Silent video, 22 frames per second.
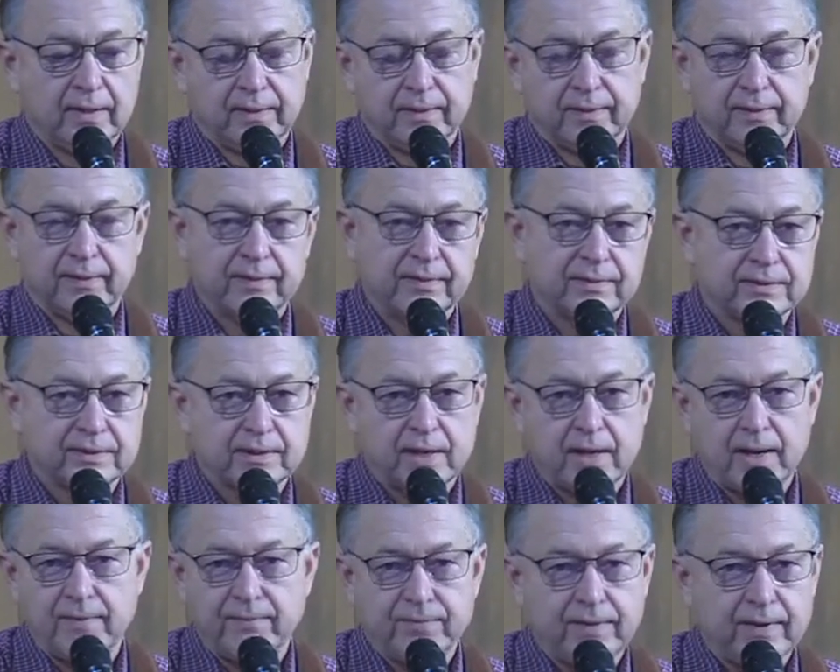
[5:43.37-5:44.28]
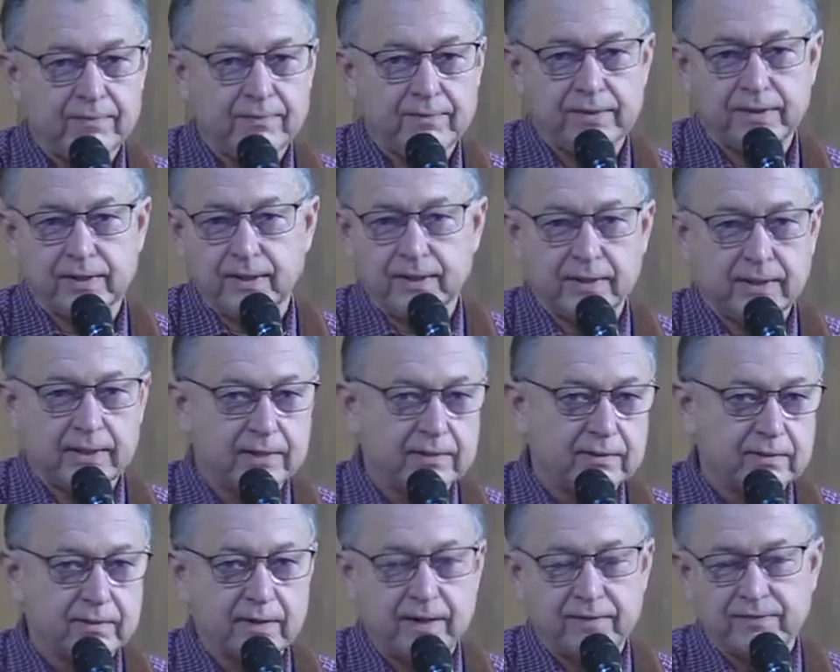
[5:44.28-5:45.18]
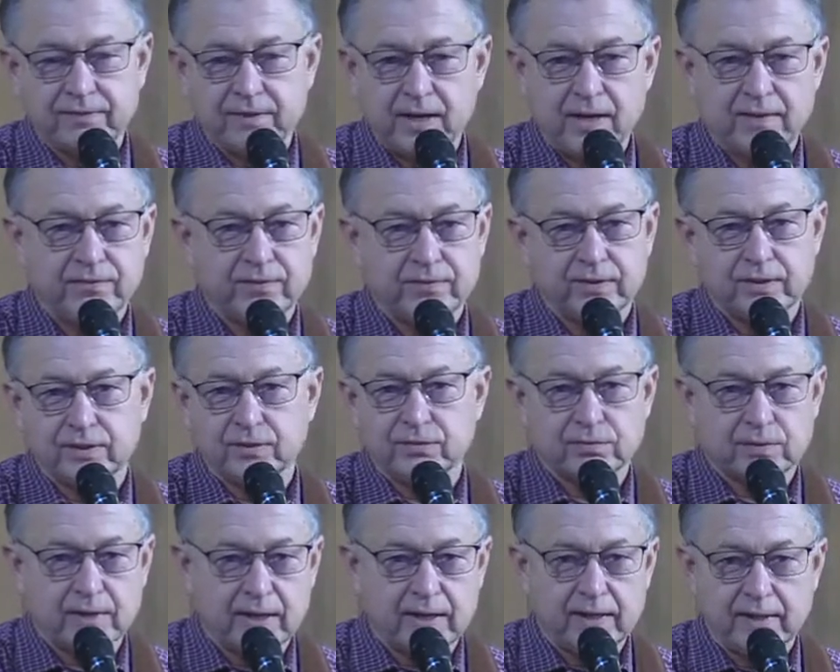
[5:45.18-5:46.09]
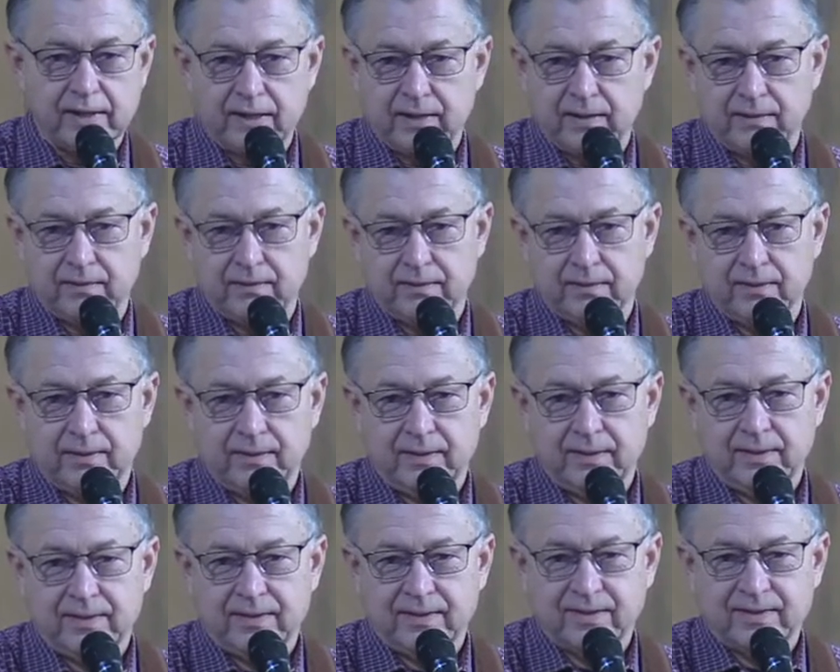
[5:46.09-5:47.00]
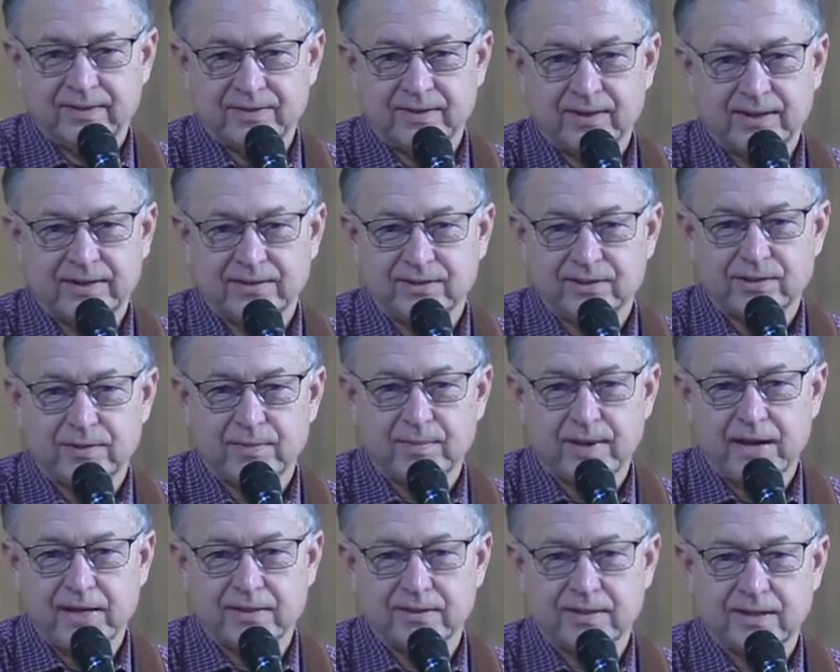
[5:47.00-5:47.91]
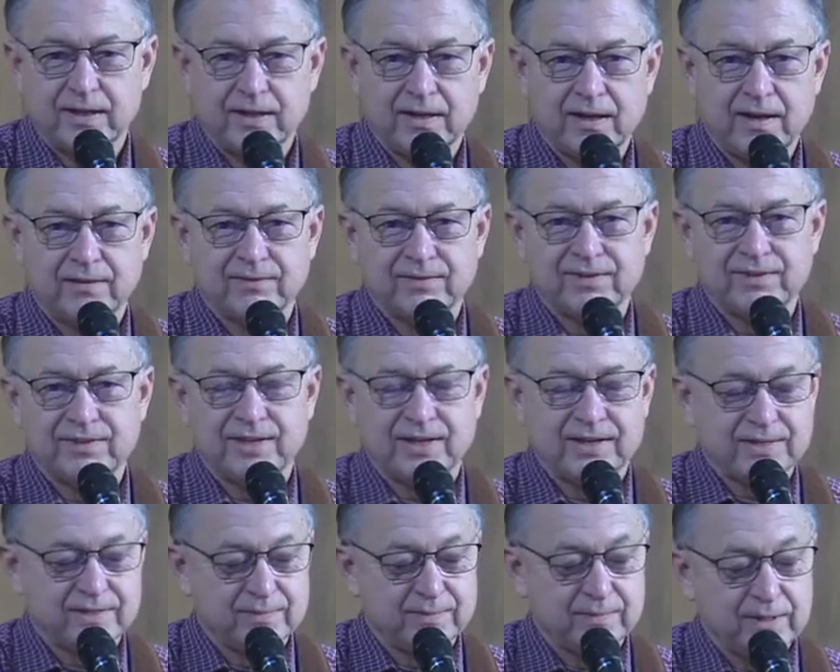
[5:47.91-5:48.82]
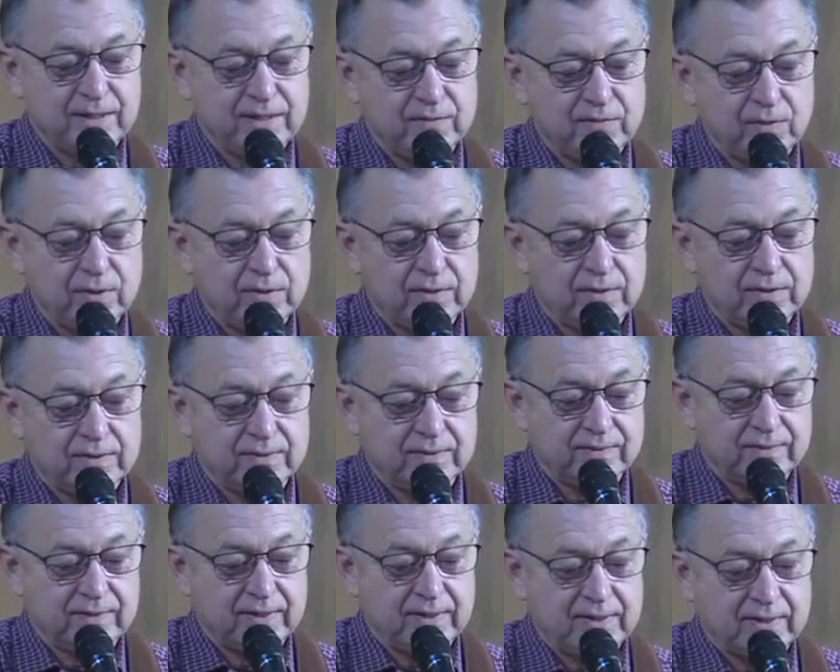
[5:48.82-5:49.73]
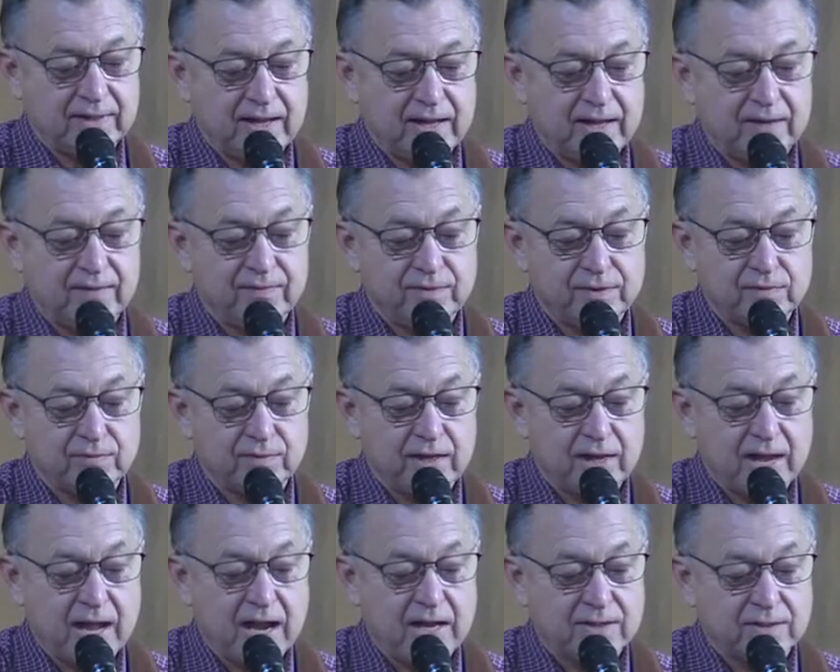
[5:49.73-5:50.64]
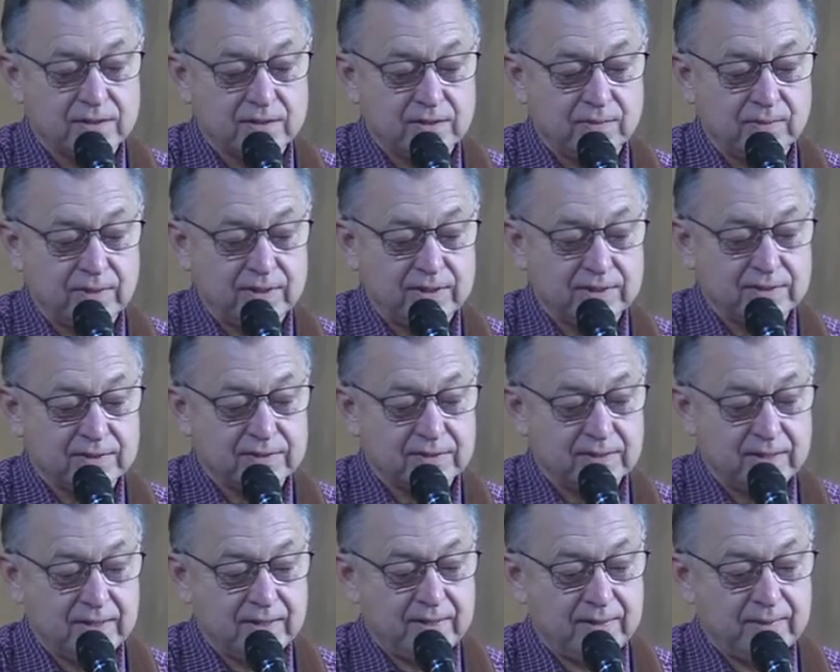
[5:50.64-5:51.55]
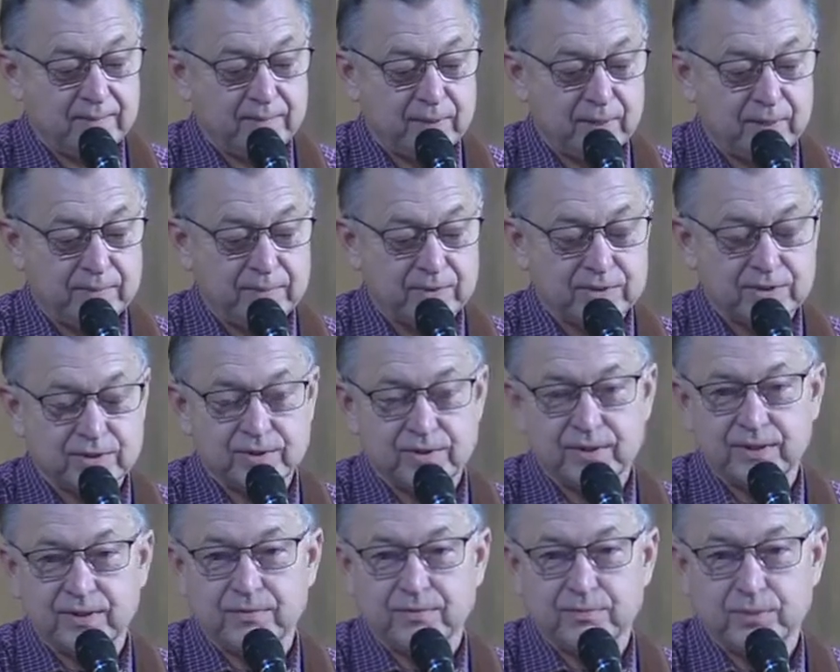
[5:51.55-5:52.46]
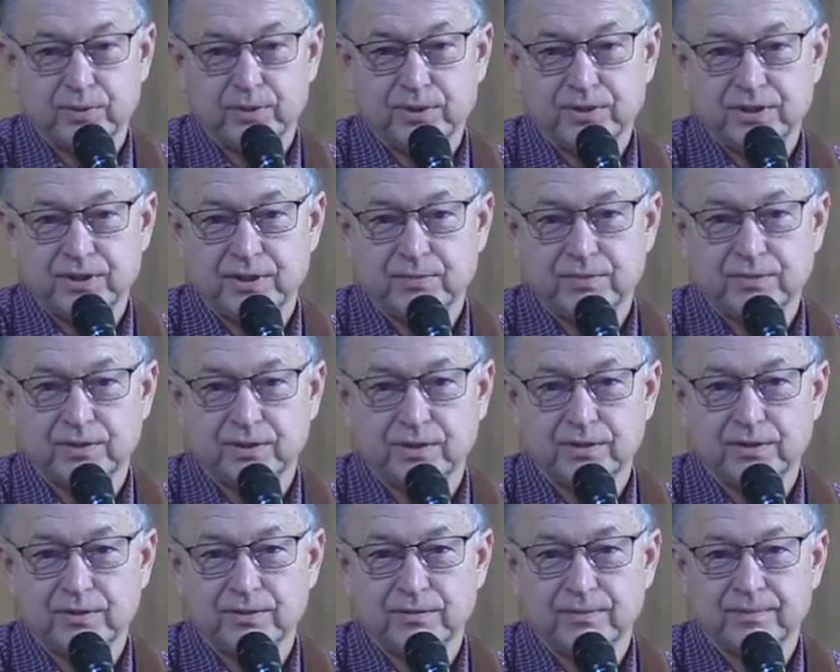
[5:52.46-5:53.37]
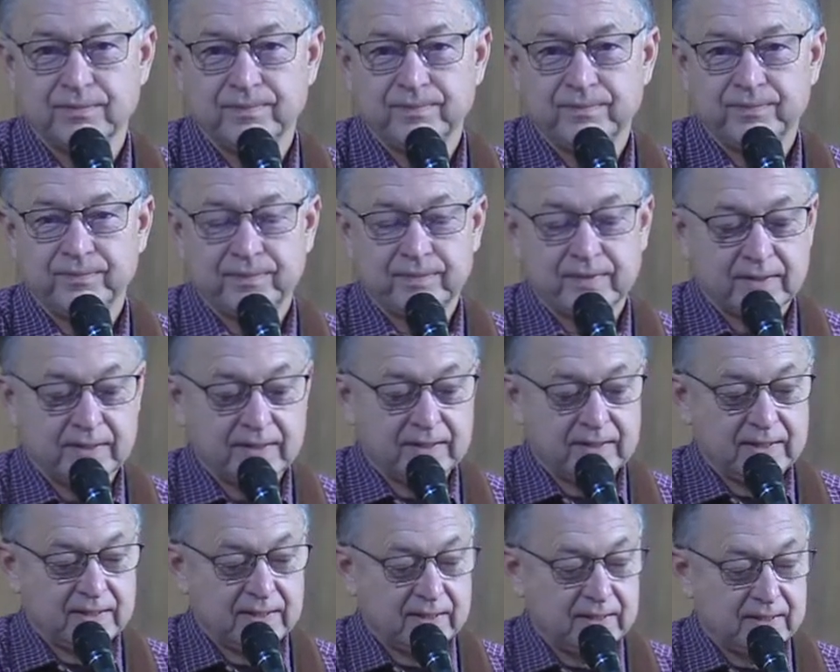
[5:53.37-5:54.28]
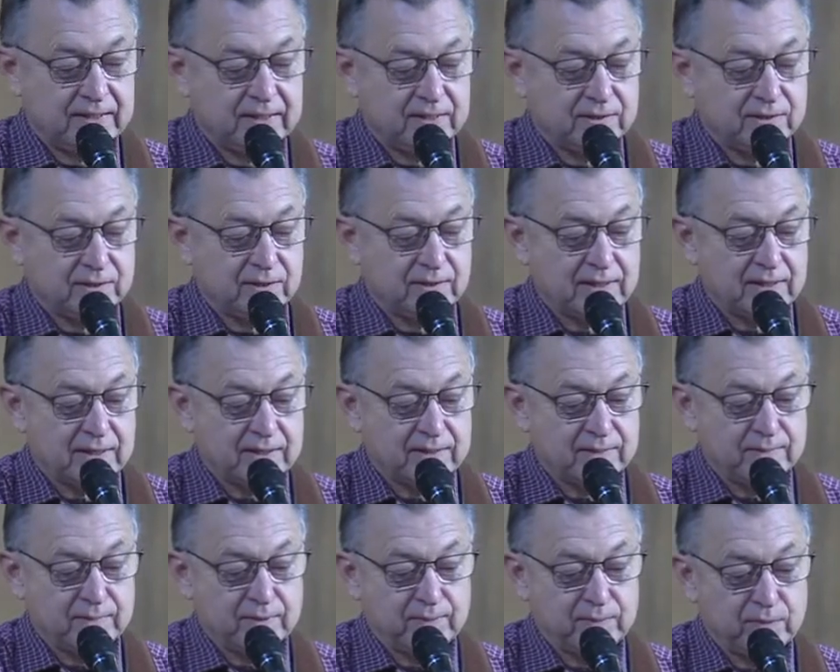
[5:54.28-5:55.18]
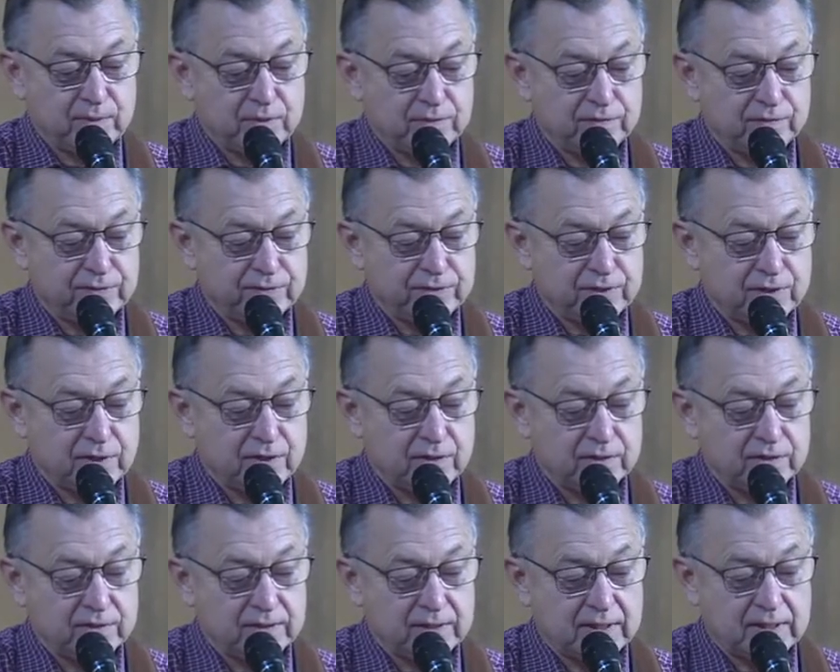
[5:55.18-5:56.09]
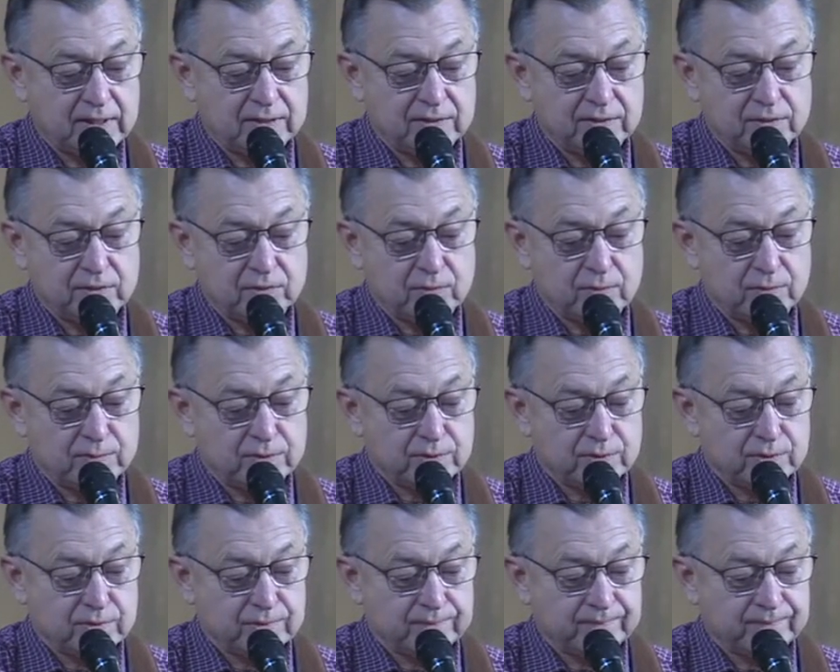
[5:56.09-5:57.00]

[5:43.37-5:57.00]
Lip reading: there's time for everything, and I don't have time for this right now. So I can just imagine that conversation. But he wrote it kind of as a reaction to what his publisher had pushed him to do. And it turned out to be a beautiful song, taking scripture.